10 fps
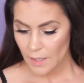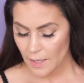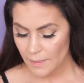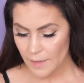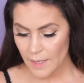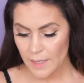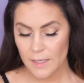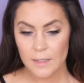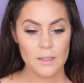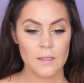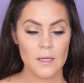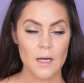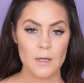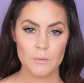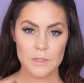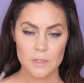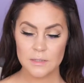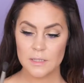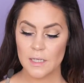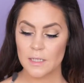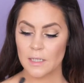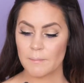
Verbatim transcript: And then I will take